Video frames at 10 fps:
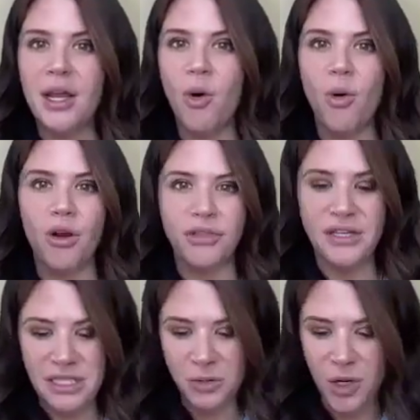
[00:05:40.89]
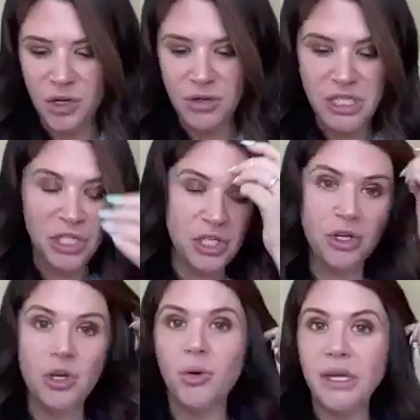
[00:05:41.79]
or this is what you need to
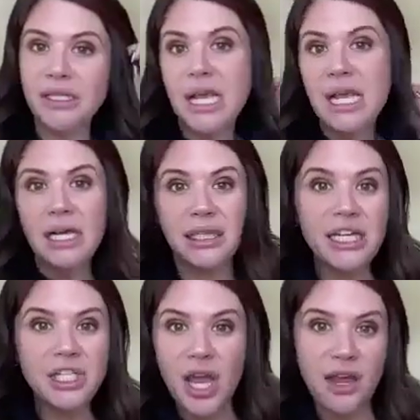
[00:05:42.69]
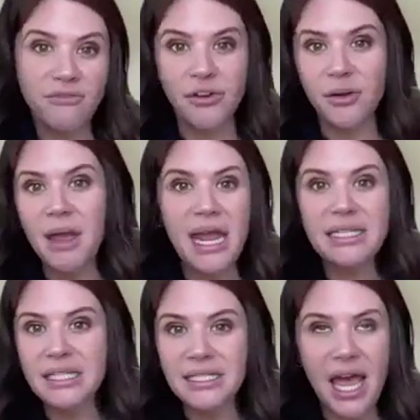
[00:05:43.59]
do, it's lead gen from
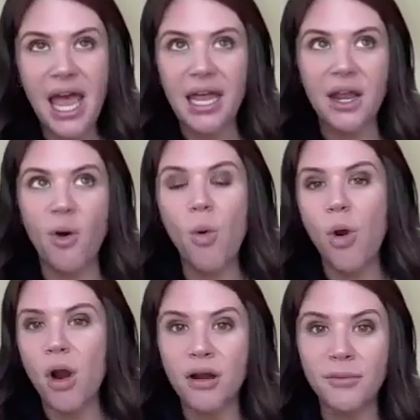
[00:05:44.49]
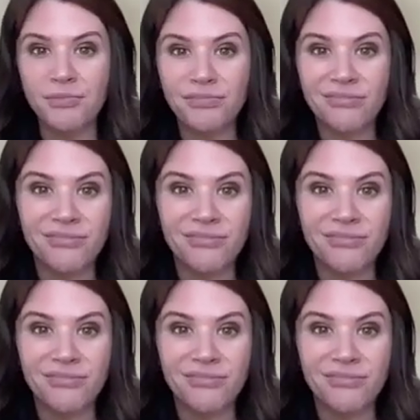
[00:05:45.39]
8 to 10, or